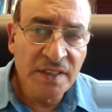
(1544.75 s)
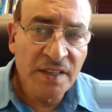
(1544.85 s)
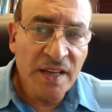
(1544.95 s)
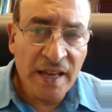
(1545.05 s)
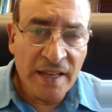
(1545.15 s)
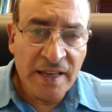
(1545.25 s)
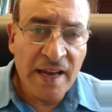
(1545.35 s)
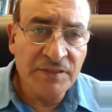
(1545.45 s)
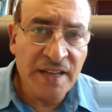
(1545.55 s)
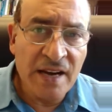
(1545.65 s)
And I have
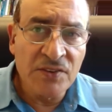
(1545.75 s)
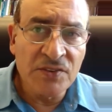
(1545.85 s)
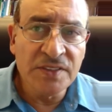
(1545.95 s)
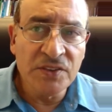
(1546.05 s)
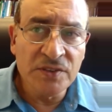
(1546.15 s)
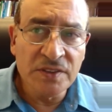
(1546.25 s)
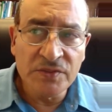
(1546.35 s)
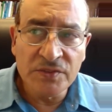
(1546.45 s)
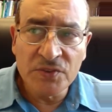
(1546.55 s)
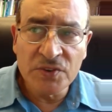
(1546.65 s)
now the unit for
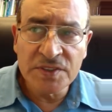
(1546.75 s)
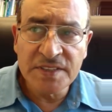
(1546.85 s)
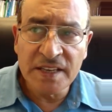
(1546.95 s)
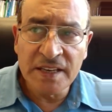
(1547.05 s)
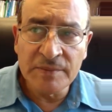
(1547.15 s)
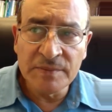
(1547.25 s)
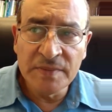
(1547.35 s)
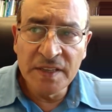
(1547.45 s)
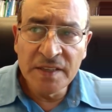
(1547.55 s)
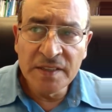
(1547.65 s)
force, and I'm
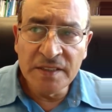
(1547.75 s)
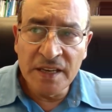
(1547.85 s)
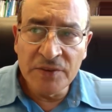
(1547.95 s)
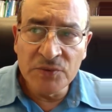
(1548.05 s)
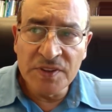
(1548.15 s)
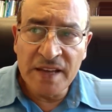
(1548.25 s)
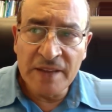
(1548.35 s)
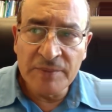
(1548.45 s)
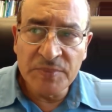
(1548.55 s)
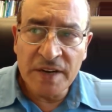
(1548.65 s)
done with that
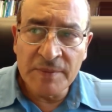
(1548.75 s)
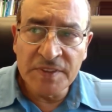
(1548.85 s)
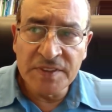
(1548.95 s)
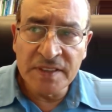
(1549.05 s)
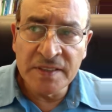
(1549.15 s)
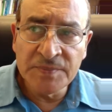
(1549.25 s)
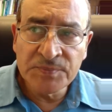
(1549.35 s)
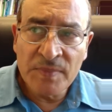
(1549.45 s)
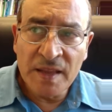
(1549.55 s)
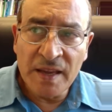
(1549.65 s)
parameter,
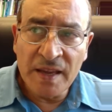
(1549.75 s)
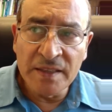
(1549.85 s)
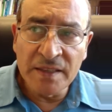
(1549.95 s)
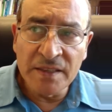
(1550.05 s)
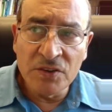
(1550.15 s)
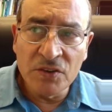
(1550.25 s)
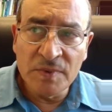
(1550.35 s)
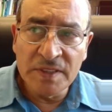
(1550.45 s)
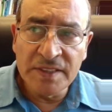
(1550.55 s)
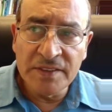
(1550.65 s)
and the
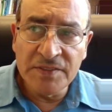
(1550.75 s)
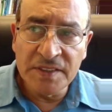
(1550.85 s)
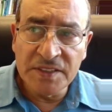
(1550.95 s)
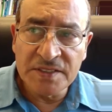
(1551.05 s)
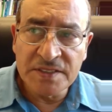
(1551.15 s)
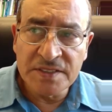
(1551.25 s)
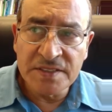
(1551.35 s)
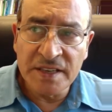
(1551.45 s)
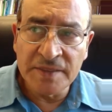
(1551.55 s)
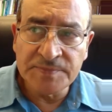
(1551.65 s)
global definitions is
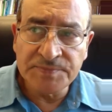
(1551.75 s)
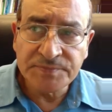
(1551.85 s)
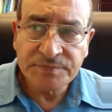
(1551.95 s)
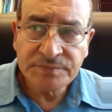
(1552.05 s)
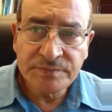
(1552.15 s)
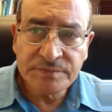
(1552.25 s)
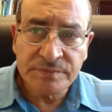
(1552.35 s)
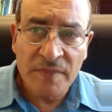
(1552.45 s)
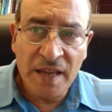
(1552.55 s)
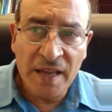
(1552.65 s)
done.
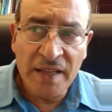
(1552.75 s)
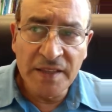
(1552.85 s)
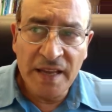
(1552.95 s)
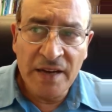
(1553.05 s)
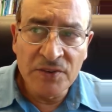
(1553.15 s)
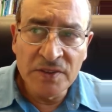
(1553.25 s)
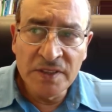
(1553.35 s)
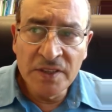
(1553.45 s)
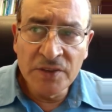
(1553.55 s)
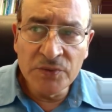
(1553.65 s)
And now
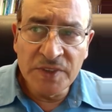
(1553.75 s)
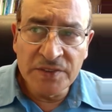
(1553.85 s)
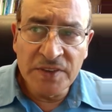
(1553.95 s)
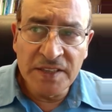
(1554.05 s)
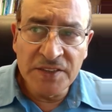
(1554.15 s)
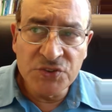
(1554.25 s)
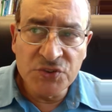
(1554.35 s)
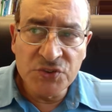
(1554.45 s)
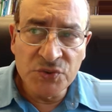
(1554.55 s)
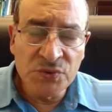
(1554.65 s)
we are ready
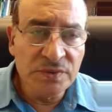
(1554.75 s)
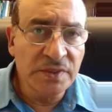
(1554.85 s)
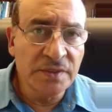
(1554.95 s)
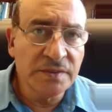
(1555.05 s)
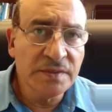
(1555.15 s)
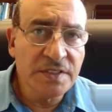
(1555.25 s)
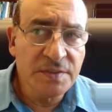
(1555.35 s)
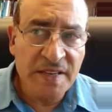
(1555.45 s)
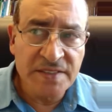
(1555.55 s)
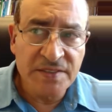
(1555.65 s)
to
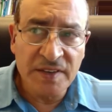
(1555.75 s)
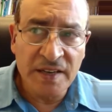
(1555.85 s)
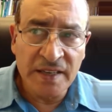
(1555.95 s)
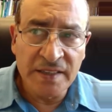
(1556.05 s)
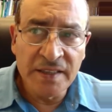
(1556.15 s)
specify